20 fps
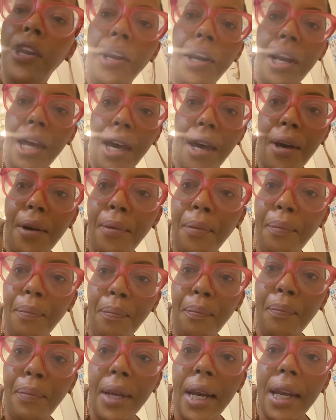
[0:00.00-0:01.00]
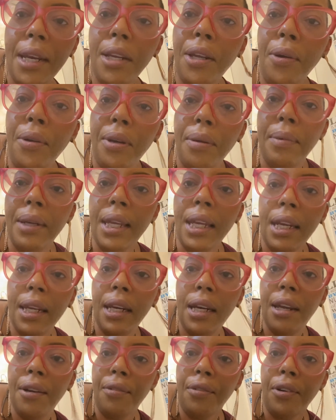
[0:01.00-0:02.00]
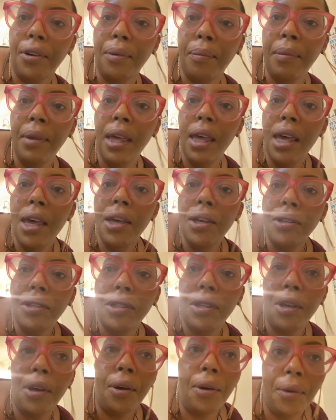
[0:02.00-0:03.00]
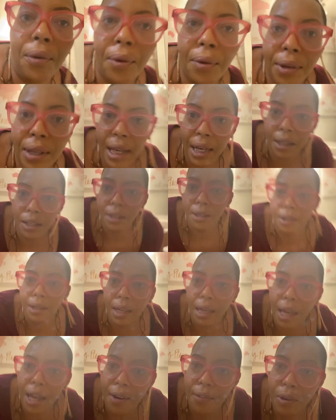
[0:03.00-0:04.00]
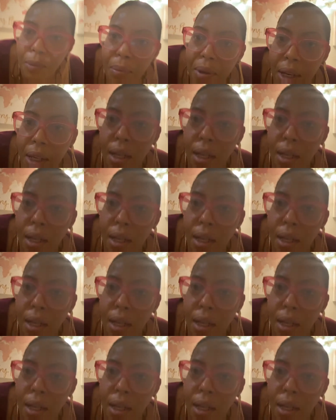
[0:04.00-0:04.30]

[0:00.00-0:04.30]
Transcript: No, but I told them to clean their room. So they took every bit of